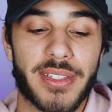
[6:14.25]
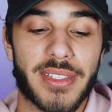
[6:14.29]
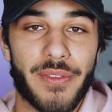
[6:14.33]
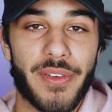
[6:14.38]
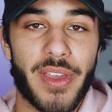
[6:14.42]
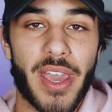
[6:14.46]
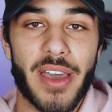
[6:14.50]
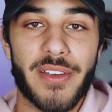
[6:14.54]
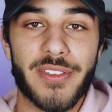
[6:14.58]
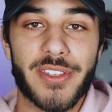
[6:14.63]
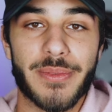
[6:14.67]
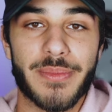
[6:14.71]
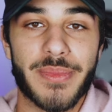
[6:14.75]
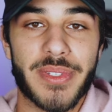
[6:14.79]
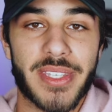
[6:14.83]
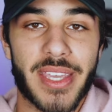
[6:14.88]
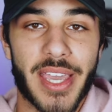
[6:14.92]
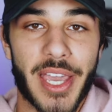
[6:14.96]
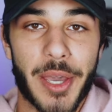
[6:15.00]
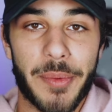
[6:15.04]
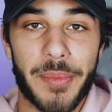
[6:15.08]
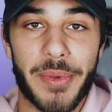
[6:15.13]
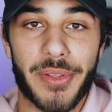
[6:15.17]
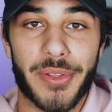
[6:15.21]
If you have some
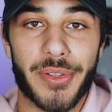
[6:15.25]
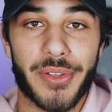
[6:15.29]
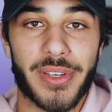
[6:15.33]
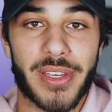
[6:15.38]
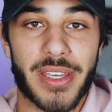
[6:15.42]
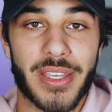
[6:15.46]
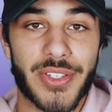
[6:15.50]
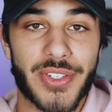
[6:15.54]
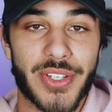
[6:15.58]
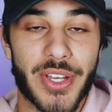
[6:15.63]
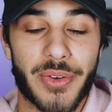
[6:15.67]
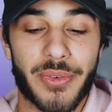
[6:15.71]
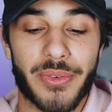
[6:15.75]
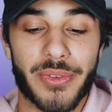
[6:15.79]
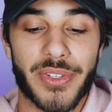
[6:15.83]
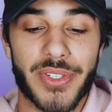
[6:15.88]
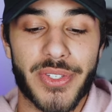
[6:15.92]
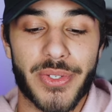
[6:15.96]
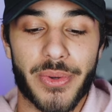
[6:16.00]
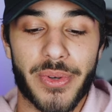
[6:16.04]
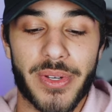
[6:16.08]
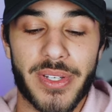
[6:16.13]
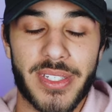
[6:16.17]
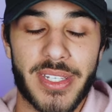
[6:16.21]
scammy looking general
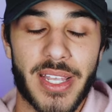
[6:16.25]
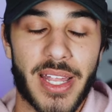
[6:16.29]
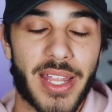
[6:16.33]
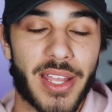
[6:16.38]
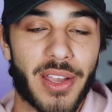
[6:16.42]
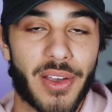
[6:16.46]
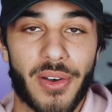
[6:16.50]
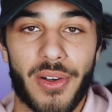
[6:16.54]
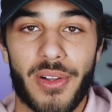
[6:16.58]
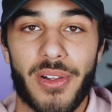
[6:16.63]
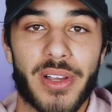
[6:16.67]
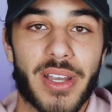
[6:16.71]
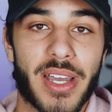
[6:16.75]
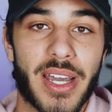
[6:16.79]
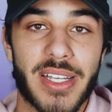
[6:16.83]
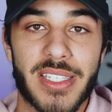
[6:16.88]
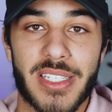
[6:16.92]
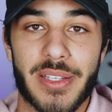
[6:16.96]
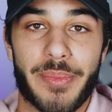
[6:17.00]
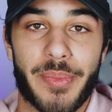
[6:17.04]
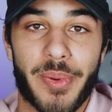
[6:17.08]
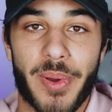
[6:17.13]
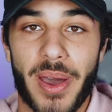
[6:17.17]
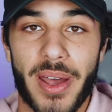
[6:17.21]
store selling all kinds
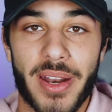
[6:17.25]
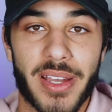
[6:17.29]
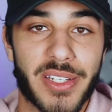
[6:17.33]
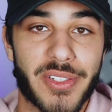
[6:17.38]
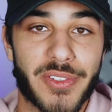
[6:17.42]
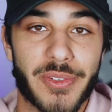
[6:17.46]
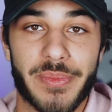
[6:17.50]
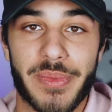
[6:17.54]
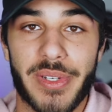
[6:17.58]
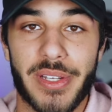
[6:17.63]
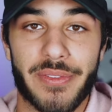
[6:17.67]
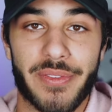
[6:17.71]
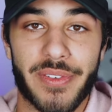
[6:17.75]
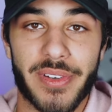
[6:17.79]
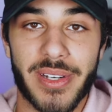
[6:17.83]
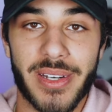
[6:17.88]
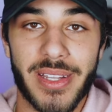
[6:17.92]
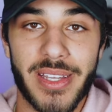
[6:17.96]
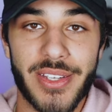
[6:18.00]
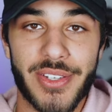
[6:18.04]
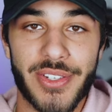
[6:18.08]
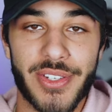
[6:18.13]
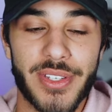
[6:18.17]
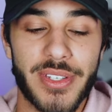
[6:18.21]
of products from different
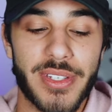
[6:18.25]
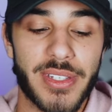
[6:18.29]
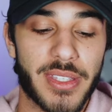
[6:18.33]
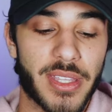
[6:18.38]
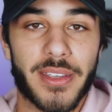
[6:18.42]
niches,